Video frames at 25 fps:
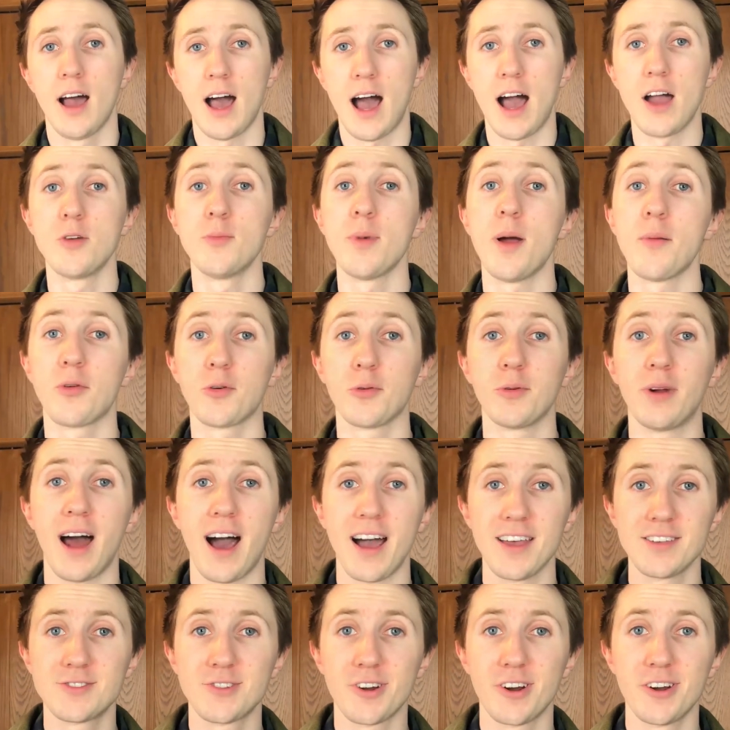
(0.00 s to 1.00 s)
I remember when
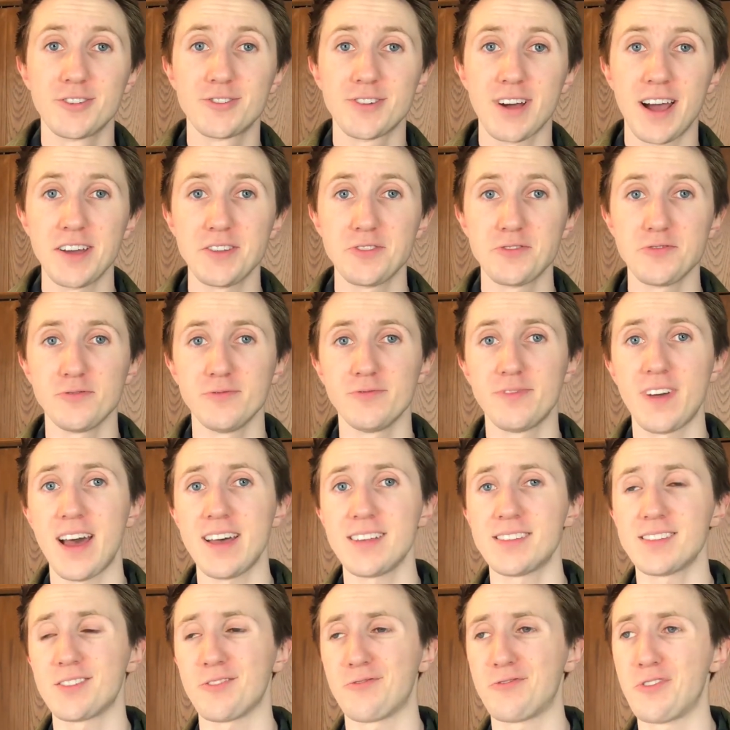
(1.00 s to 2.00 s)
I started trying to
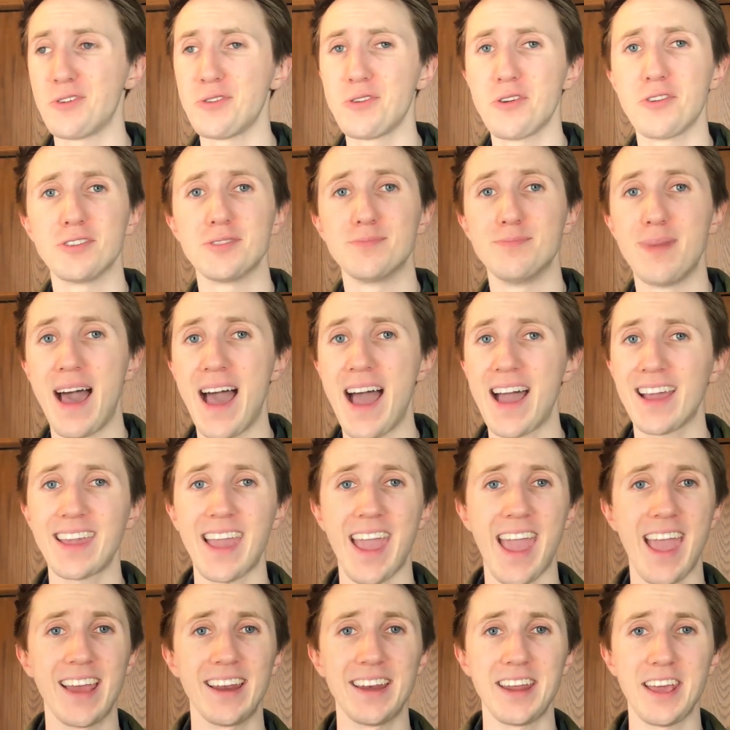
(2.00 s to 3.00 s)
invest a few years back,
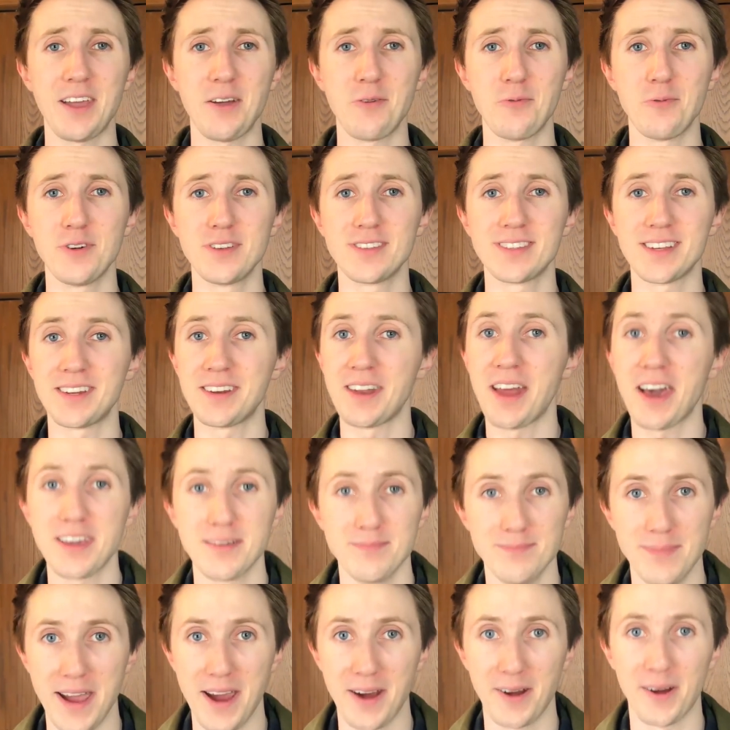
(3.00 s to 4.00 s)
and it was a
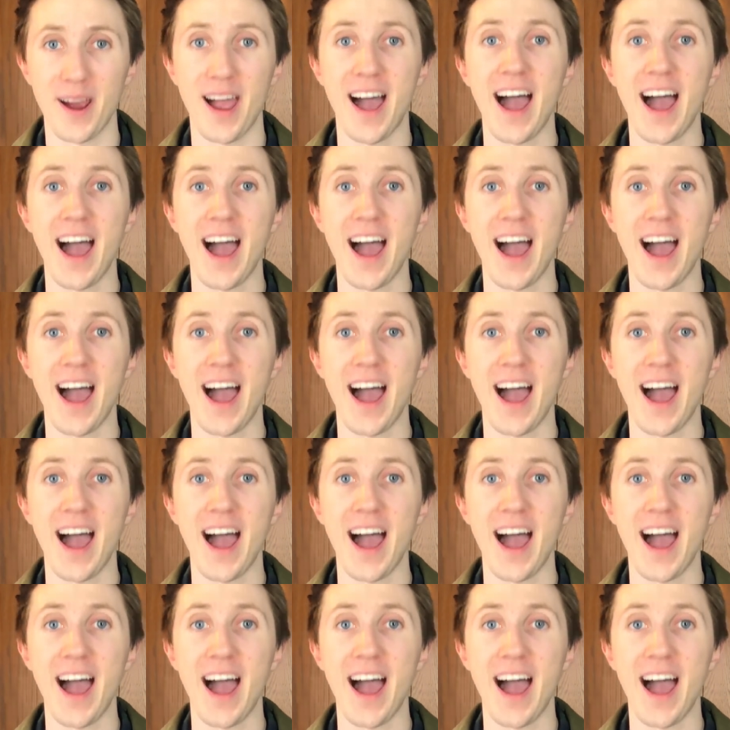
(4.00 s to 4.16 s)
nightmare.